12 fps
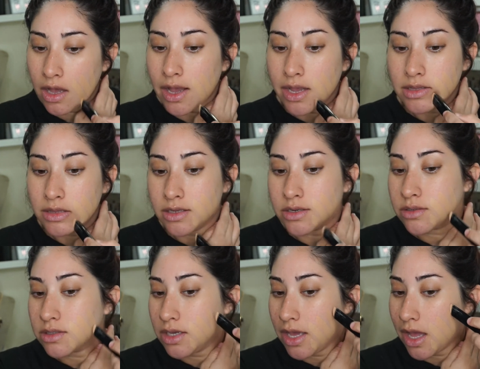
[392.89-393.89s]
I
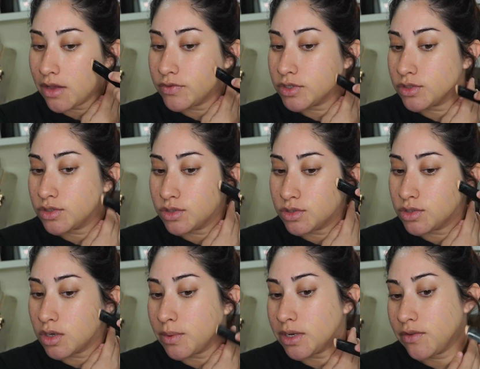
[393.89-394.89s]
literally have
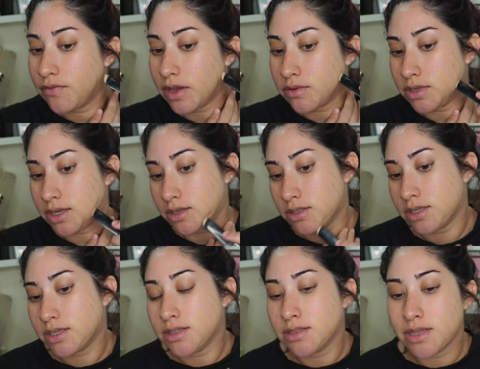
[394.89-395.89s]
so many
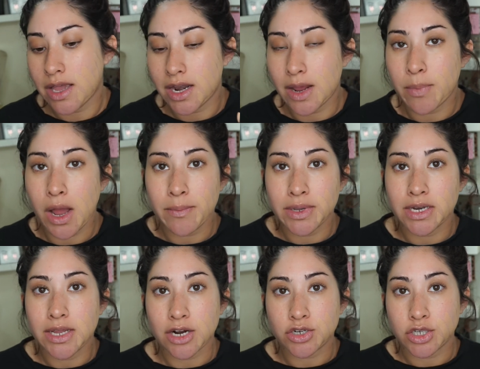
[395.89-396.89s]
foundations, and I'm probably
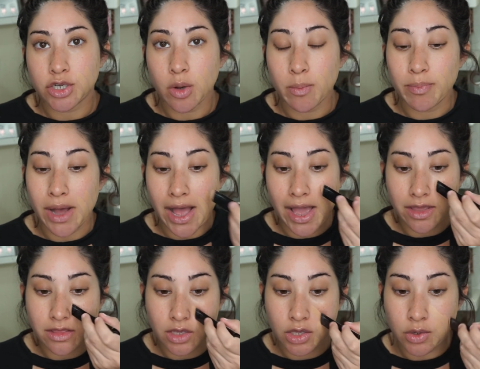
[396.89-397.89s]
going to actually go
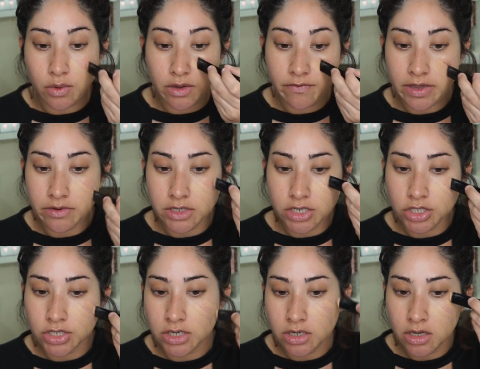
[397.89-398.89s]
buy the HUDA
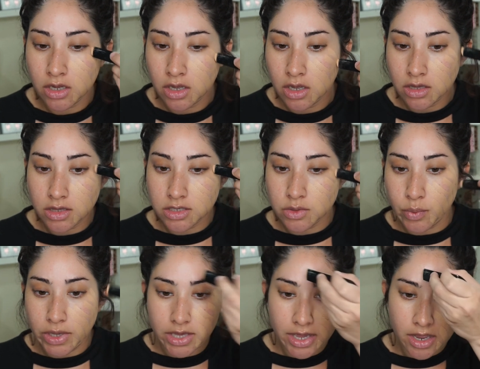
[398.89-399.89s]
foundation this
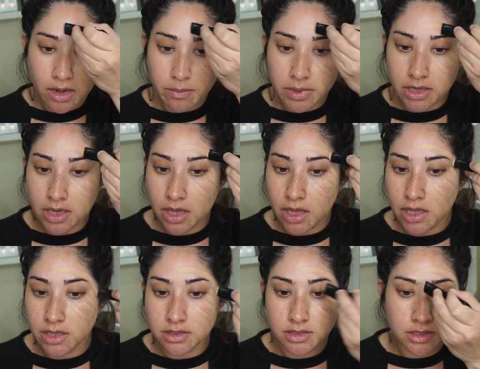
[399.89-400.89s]
weekend
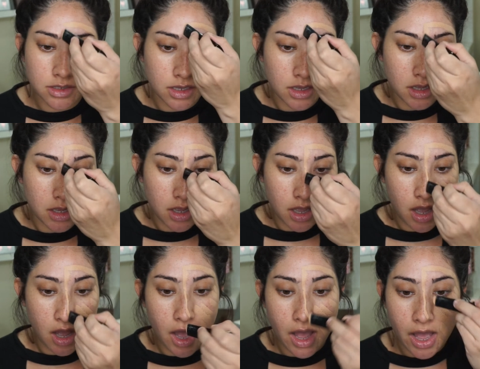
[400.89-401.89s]
because
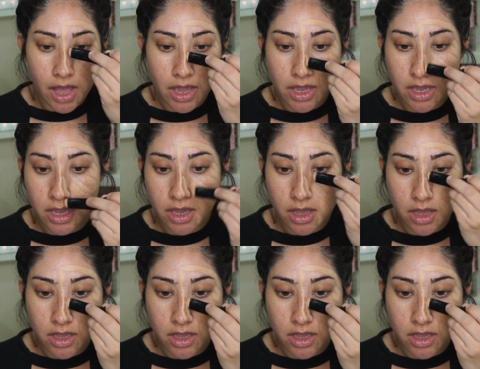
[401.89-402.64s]
I